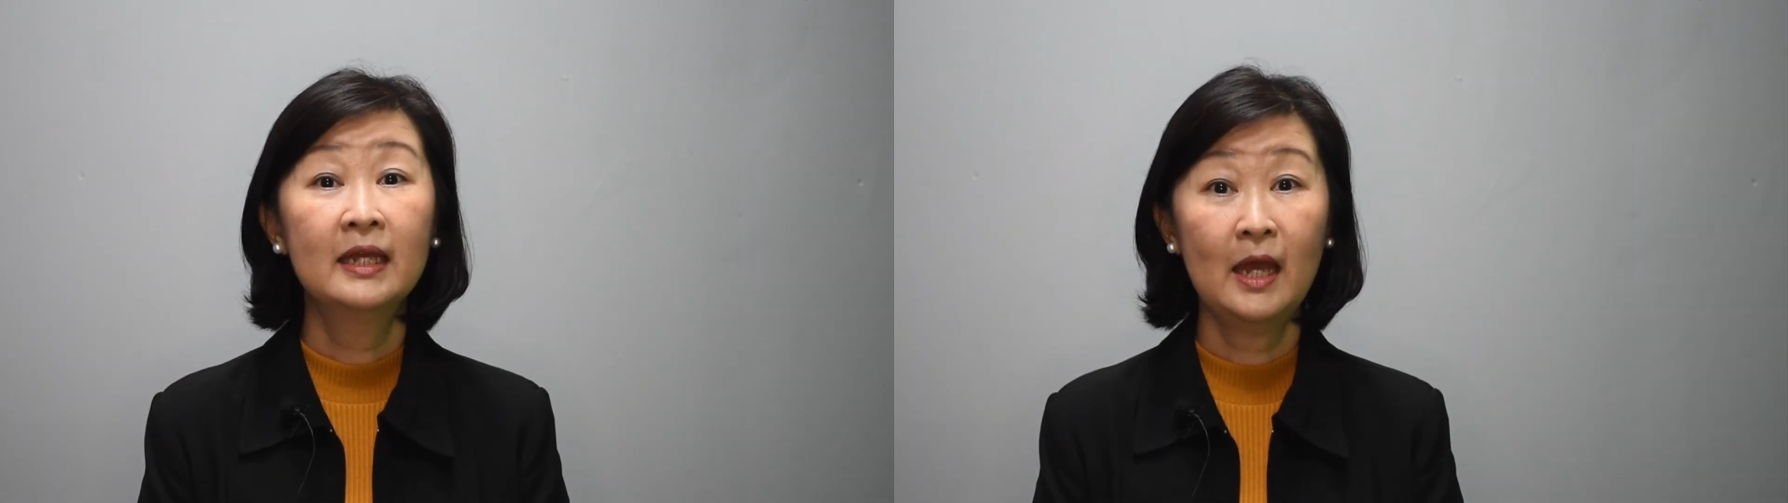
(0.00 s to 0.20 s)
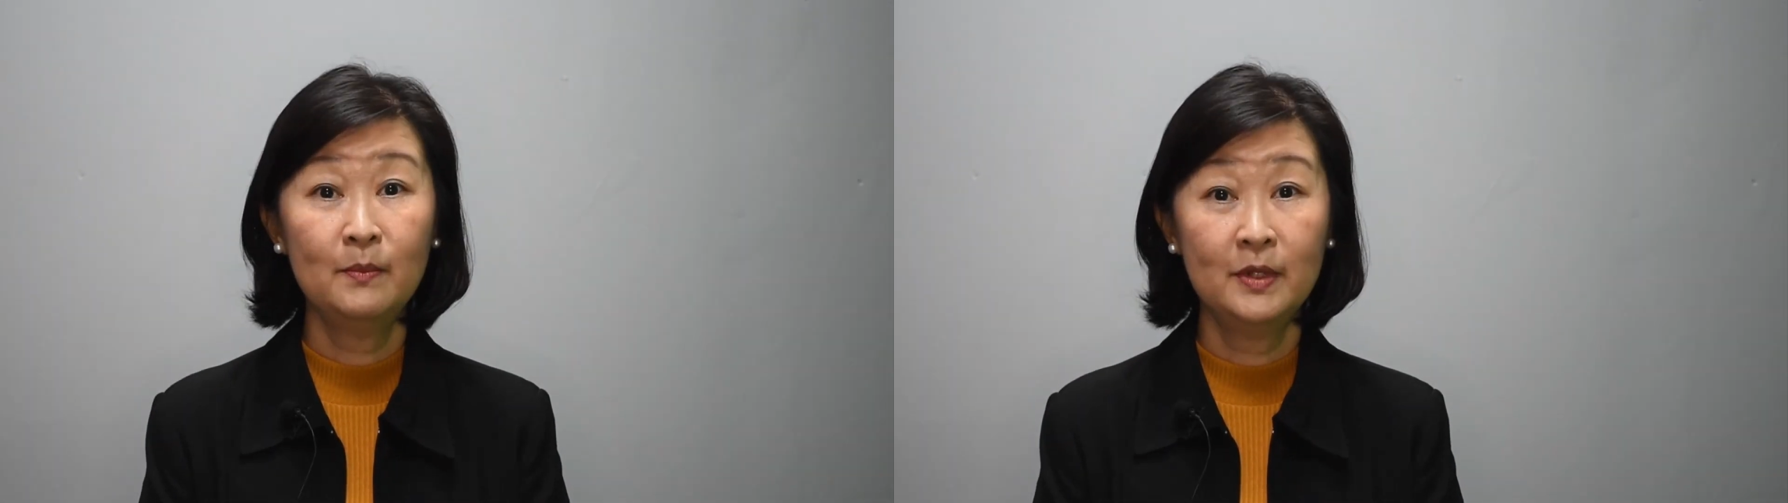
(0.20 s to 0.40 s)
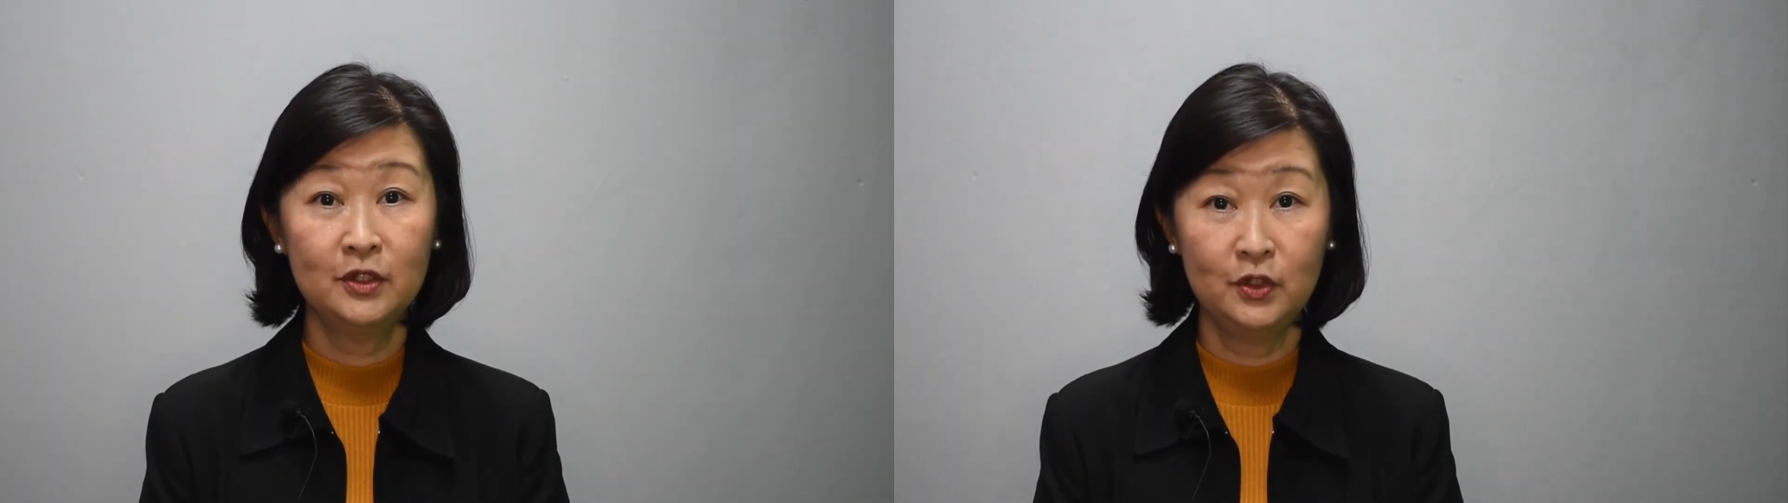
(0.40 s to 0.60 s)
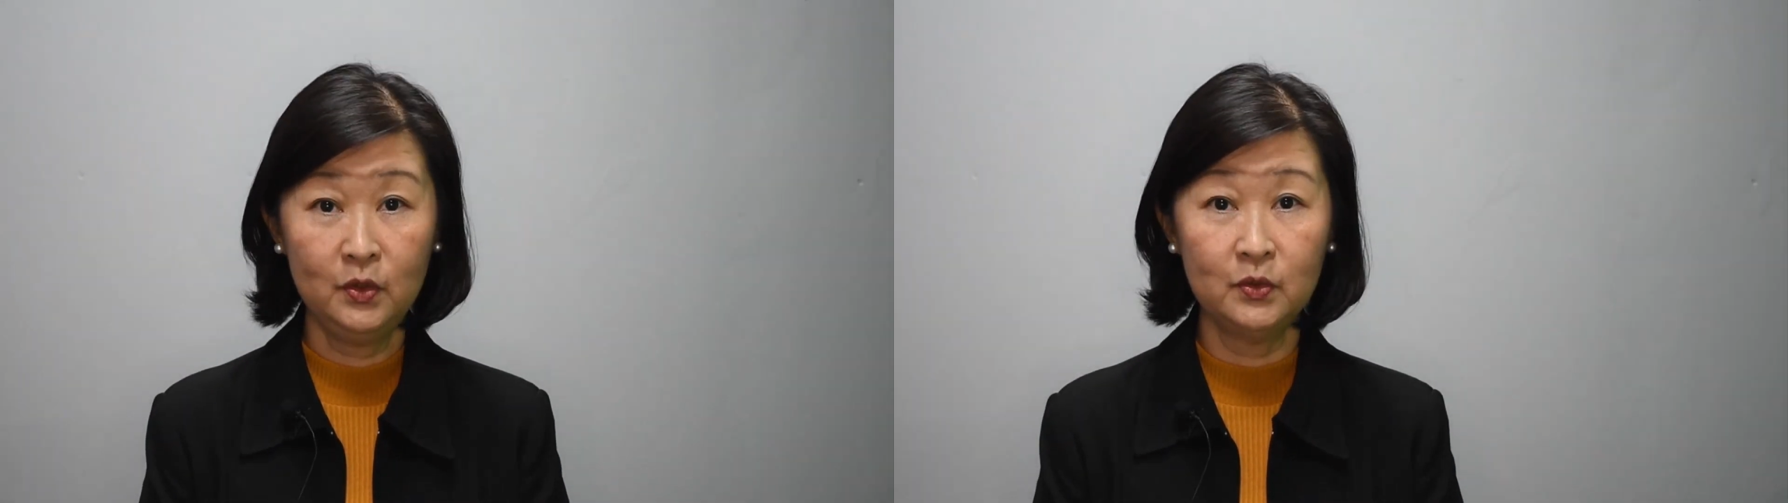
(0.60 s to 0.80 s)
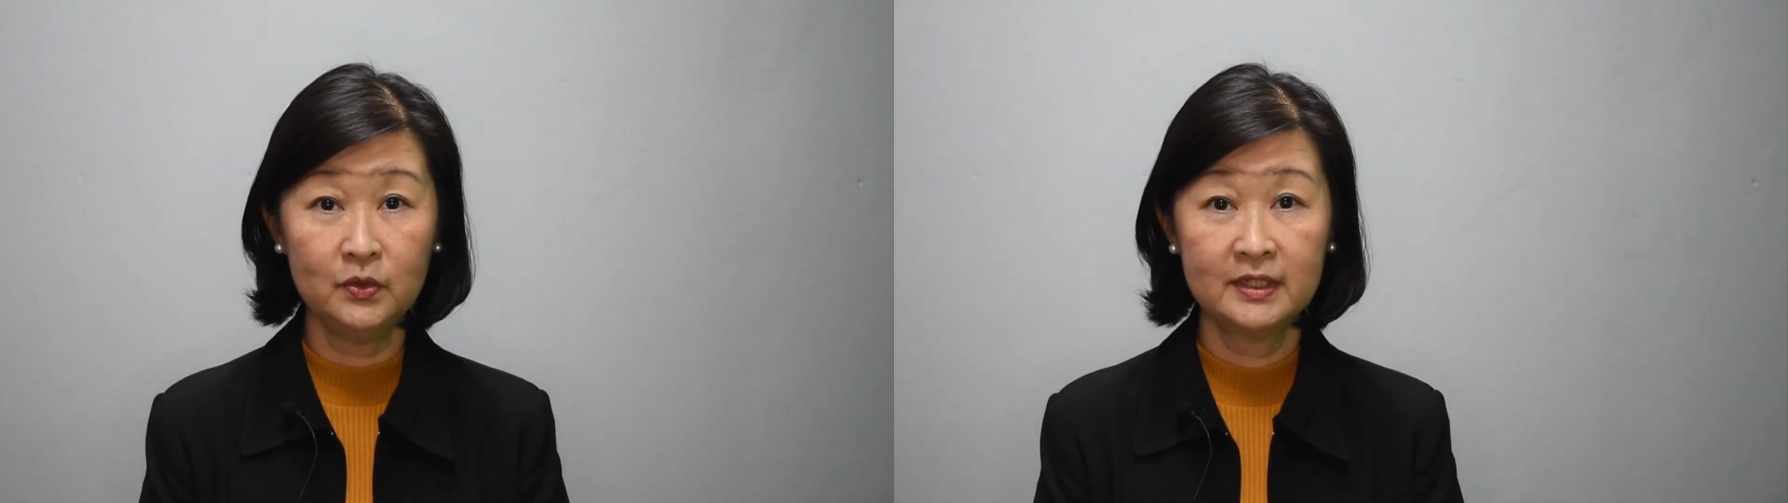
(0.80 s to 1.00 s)
can be
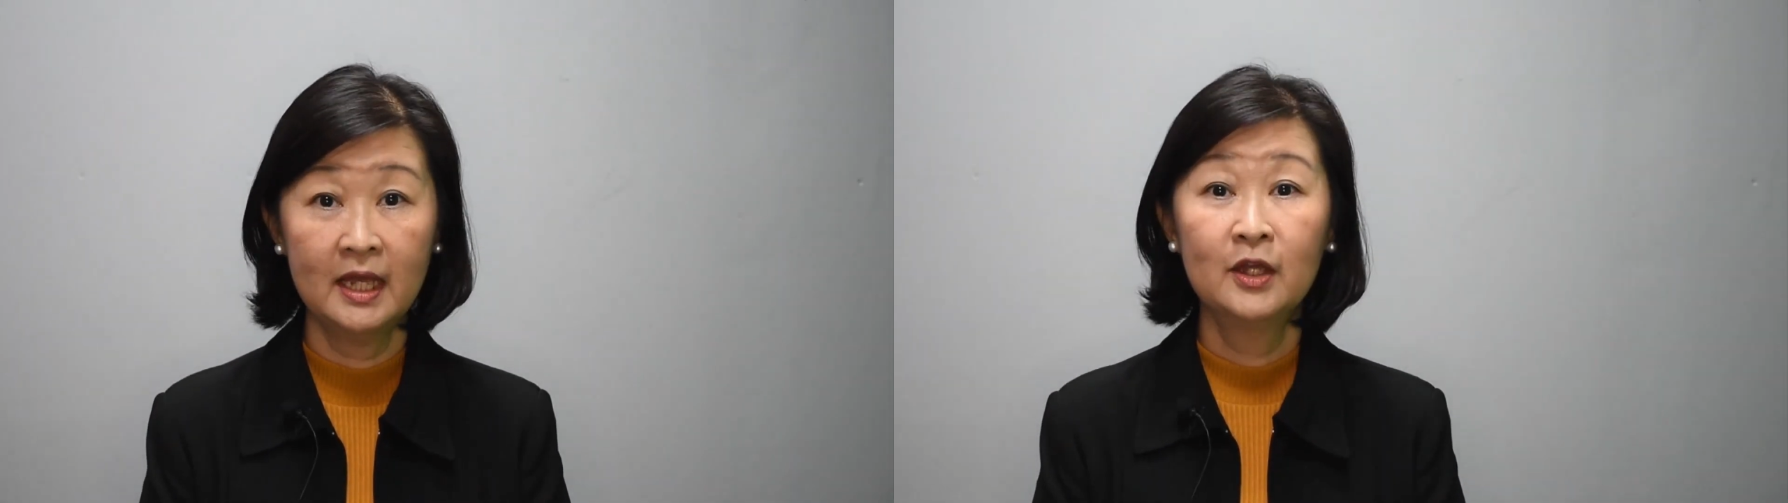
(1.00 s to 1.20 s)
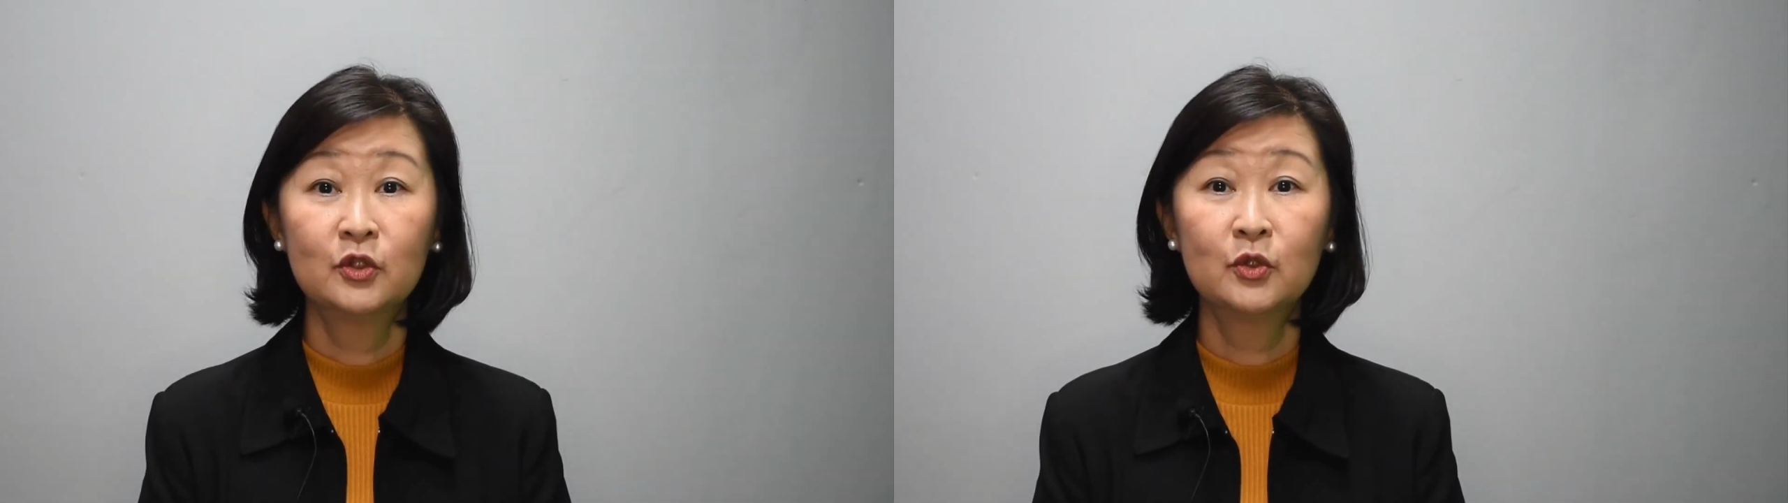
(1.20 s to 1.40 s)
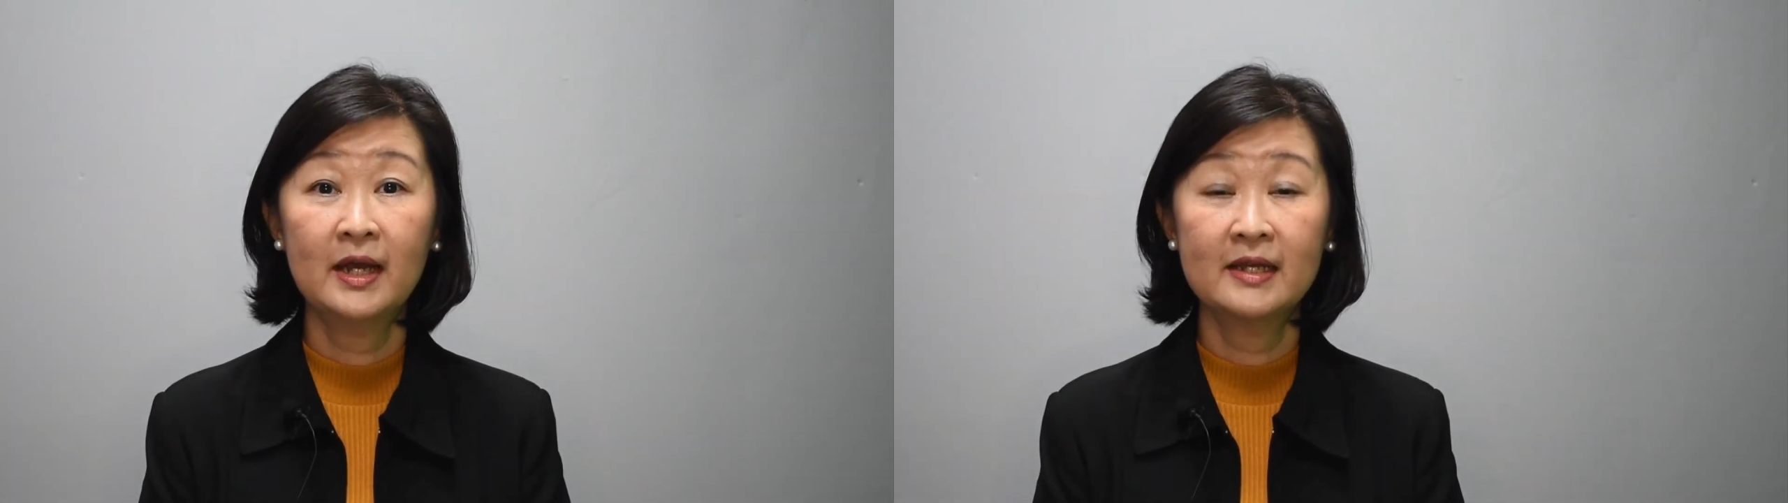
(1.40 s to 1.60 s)
used to